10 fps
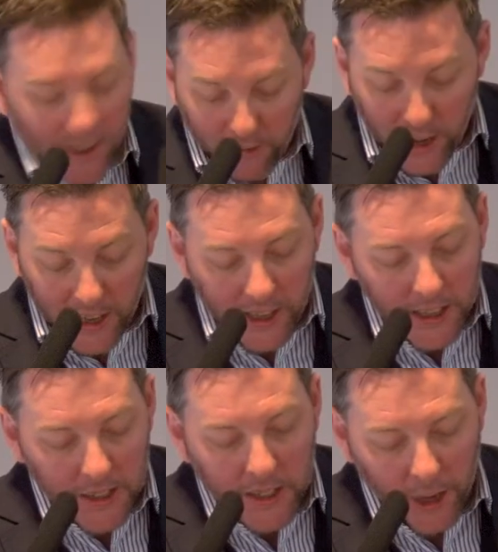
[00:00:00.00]
Right.
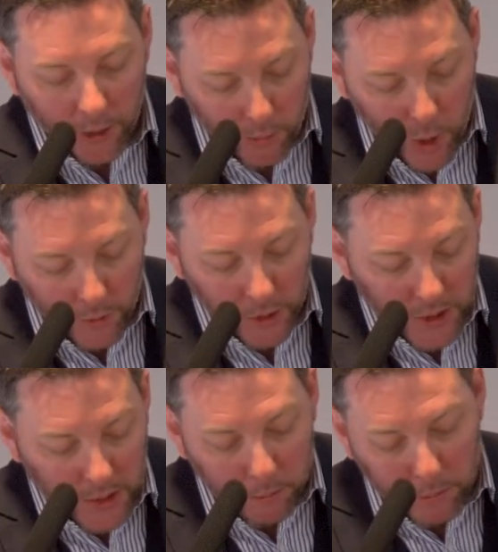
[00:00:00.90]
So move on.
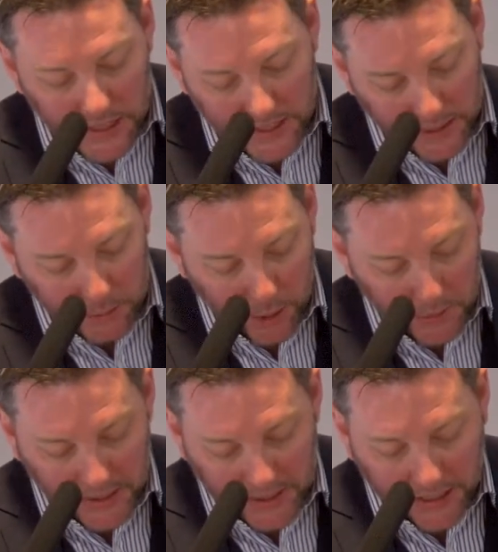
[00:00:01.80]
Business, smart
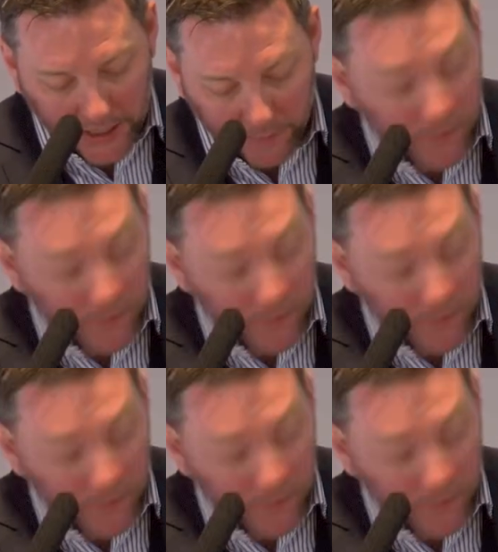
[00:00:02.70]
business data.